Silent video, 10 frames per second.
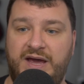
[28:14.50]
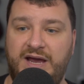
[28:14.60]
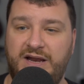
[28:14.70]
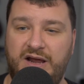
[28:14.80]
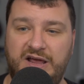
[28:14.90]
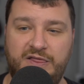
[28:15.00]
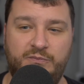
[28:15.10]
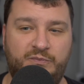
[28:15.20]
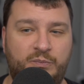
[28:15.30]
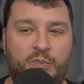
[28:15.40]
And in
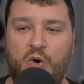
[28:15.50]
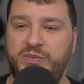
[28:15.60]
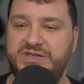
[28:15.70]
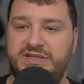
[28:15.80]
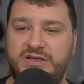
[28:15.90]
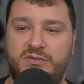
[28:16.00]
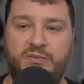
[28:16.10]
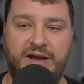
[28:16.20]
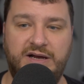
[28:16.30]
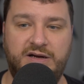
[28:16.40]
the moments that you
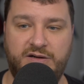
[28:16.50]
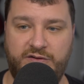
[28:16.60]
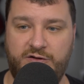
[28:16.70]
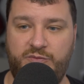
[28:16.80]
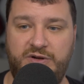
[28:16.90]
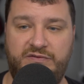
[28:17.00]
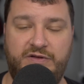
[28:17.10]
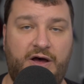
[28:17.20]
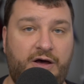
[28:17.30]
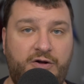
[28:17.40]
might cut a little bit of
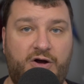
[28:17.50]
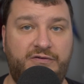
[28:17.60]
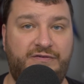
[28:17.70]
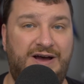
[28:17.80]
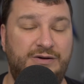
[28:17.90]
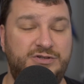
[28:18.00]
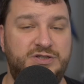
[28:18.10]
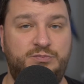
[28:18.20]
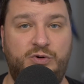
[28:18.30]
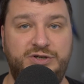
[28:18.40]
the HUD off, I would
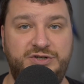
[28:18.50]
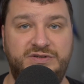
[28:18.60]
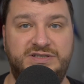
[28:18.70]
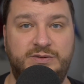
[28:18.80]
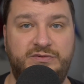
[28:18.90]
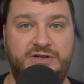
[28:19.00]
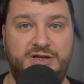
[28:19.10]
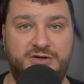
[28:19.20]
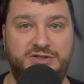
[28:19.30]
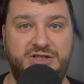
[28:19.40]
just point you to some of the
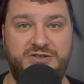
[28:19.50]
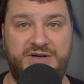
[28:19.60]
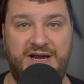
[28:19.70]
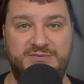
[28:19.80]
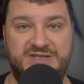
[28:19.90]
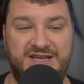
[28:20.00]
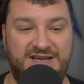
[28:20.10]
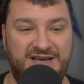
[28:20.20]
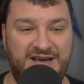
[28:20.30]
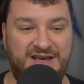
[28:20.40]
Neo Geo games
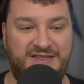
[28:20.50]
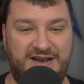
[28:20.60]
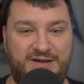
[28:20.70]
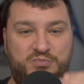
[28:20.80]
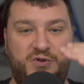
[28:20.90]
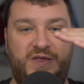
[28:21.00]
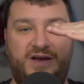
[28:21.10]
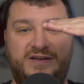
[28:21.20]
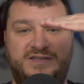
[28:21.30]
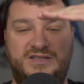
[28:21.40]
that put the
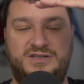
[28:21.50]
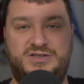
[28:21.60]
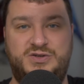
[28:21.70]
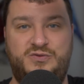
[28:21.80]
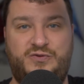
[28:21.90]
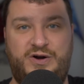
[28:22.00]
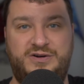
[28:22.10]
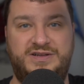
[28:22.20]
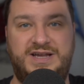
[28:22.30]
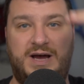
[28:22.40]
HUDs so far
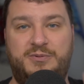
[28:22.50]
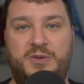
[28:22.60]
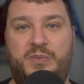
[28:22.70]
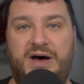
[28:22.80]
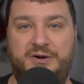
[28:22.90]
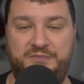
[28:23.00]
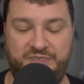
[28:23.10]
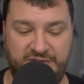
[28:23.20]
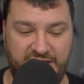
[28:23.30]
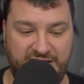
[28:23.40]
to the top and the
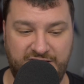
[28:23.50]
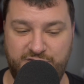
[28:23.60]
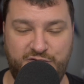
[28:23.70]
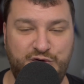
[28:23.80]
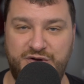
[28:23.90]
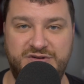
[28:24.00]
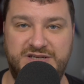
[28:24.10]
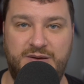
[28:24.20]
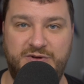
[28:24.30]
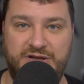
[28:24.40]
bottom. Even if you use
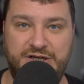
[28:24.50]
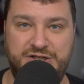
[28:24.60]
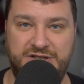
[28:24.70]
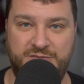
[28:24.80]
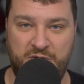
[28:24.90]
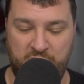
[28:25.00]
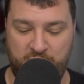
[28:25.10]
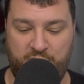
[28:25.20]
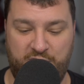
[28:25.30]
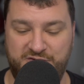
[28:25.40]
emulation,
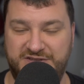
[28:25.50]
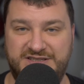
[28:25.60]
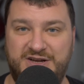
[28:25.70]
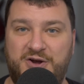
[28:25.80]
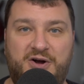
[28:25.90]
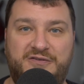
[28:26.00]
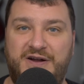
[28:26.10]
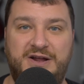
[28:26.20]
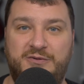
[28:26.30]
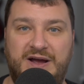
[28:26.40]
part of it's cut off
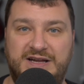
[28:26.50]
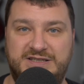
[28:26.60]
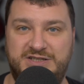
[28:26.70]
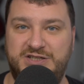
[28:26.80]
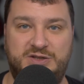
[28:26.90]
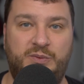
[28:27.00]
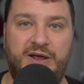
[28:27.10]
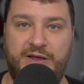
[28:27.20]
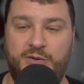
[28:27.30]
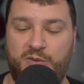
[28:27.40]
anyway. It's just the
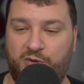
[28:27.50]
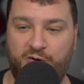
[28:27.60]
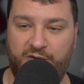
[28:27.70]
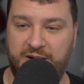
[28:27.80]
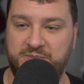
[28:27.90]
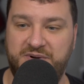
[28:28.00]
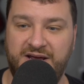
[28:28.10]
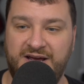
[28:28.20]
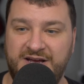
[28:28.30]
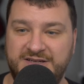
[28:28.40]
way they were programmed.
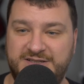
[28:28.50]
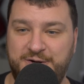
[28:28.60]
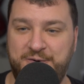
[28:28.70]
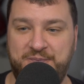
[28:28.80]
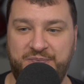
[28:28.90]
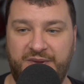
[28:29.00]
So